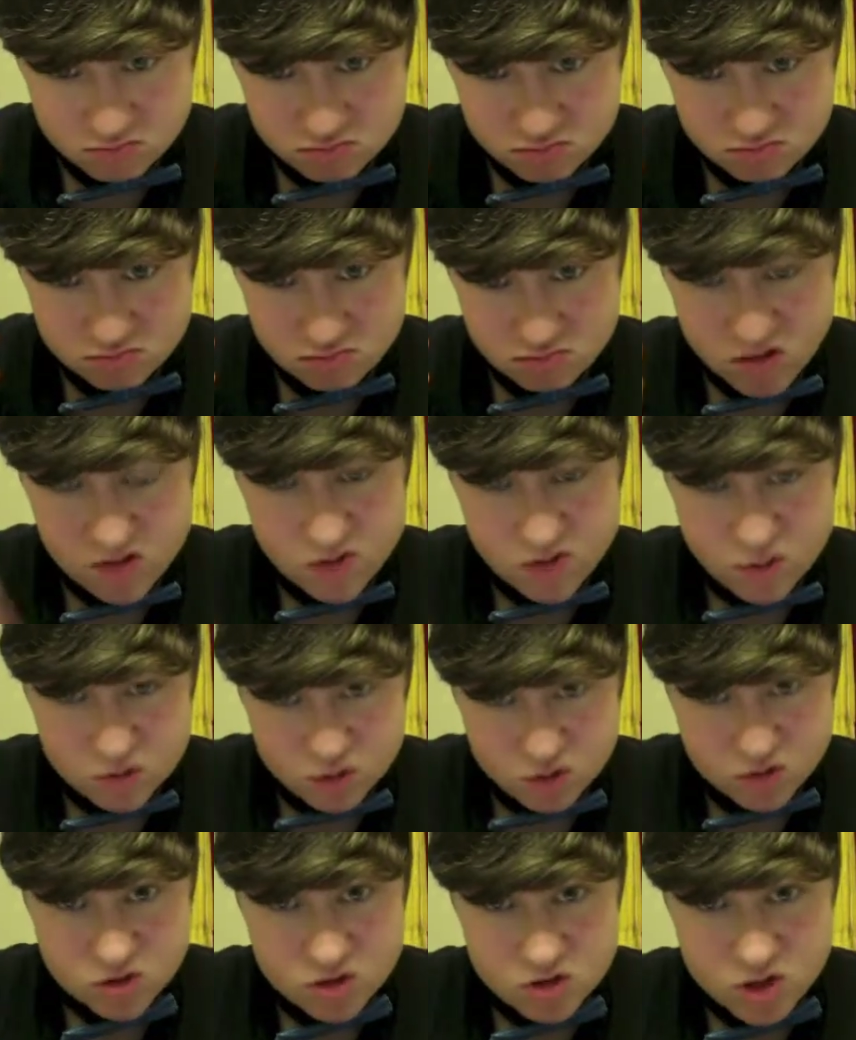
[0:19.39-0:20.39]
My phone just
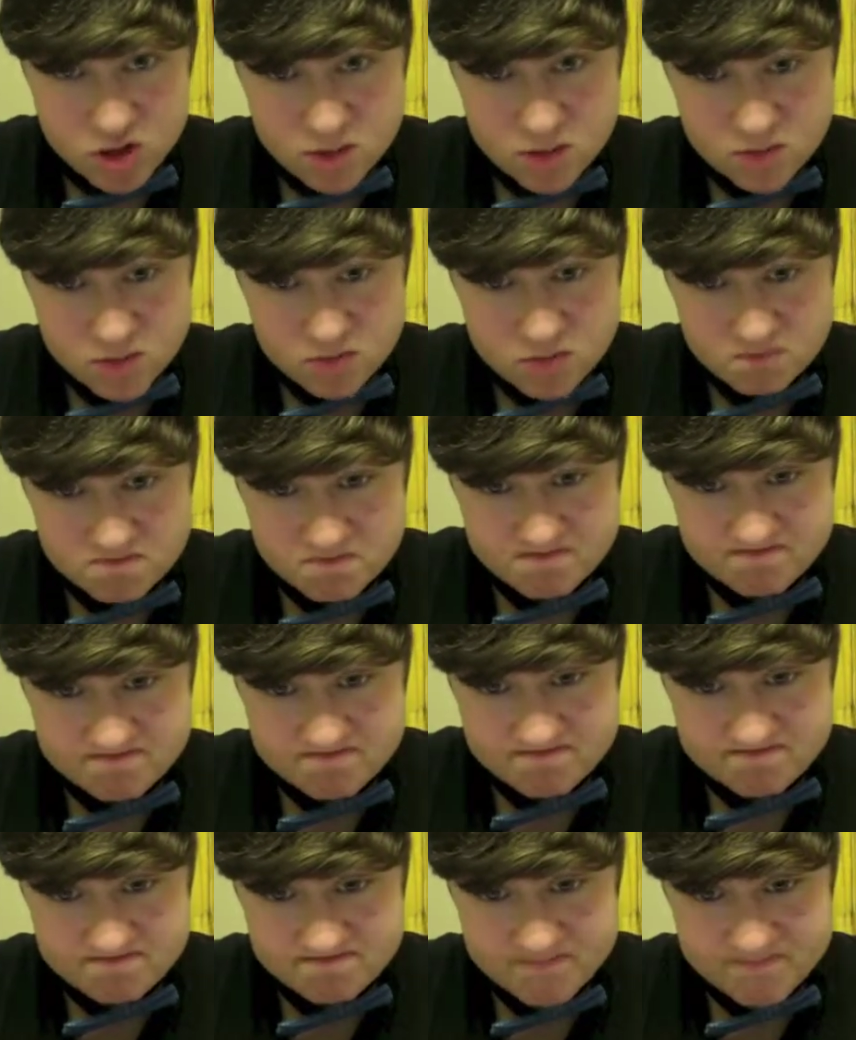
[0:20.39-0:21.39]
dropped.
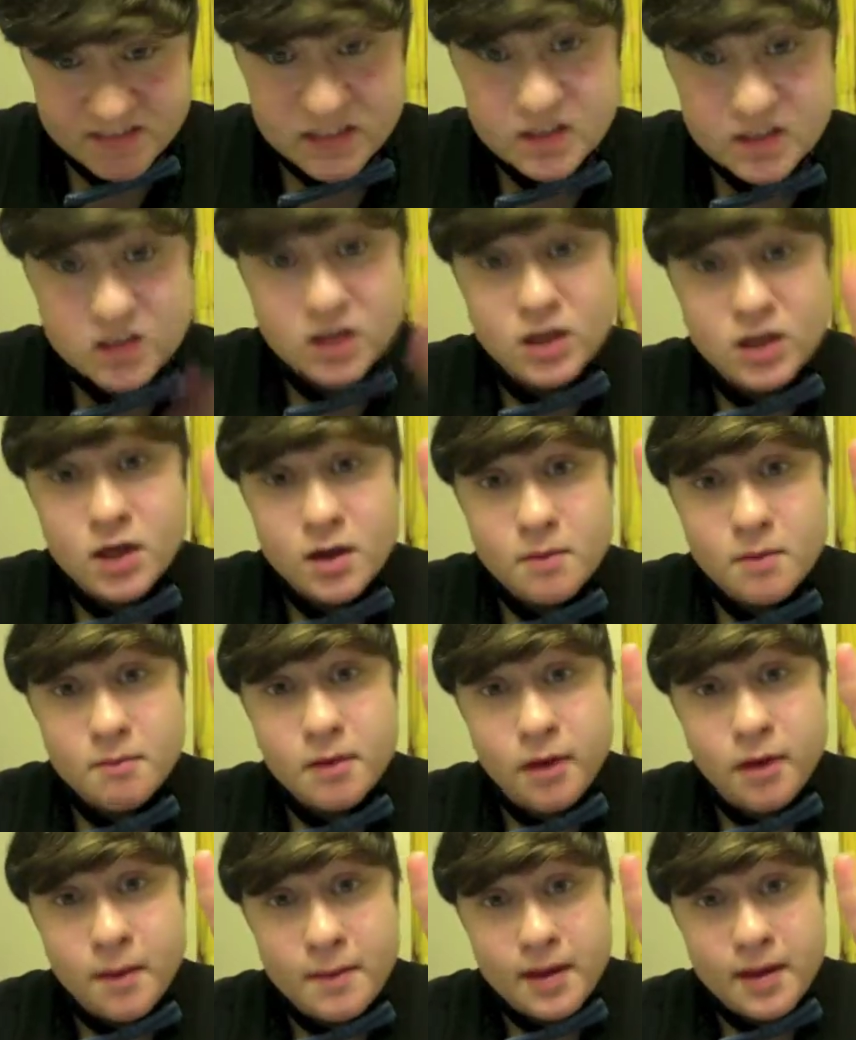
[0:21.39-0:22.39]
Be right
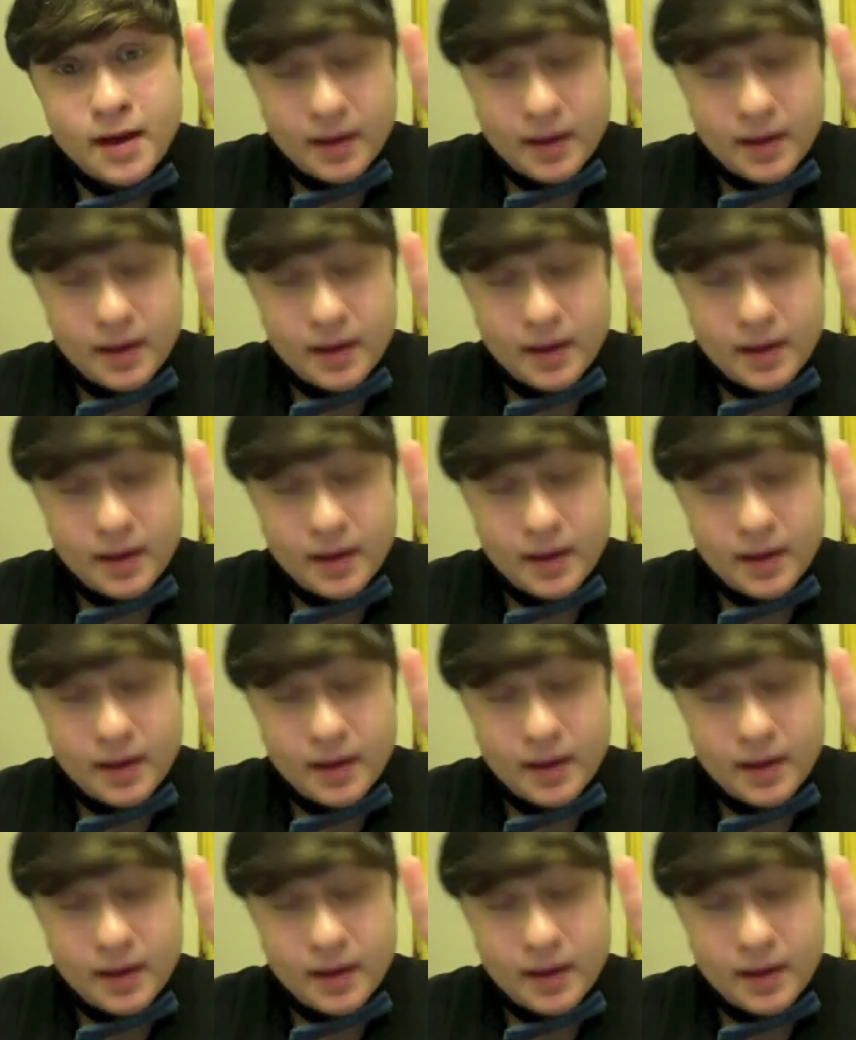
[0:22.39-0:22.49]
back.